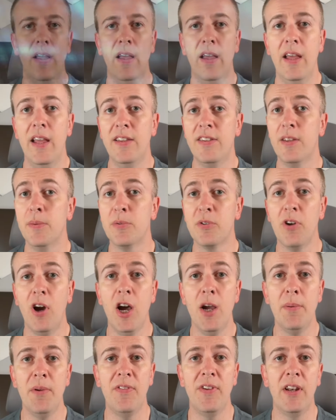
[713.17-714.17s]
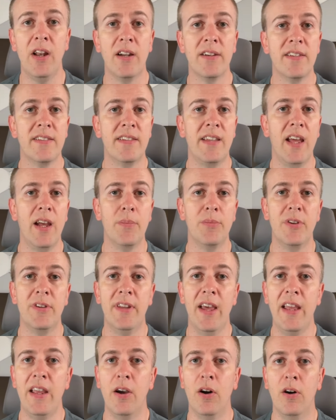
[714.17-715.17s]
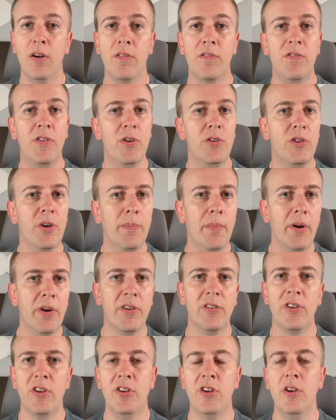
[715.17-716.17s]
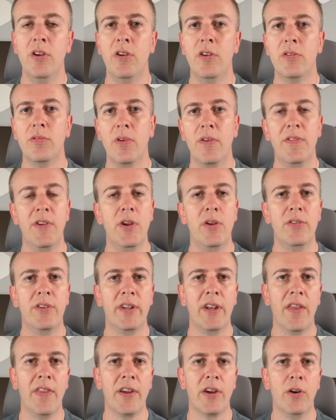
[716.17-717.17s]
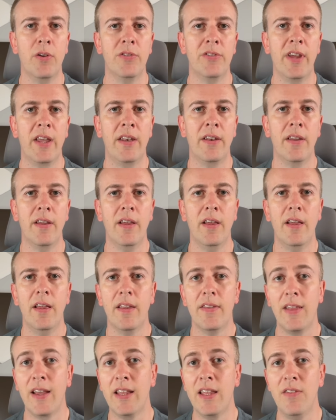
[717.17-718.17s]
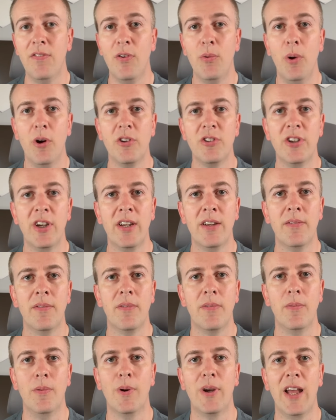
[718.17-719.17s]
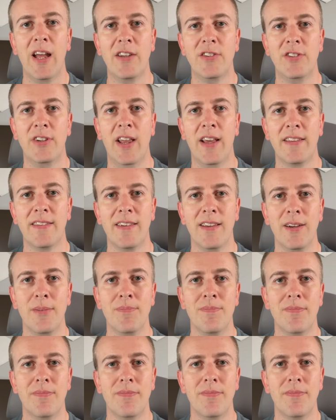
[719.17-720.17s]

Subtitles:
Hit subscribe if you'd like to stay up to date on future monitor news, reviews and other content. Thank you for watching, we'll catch you next time.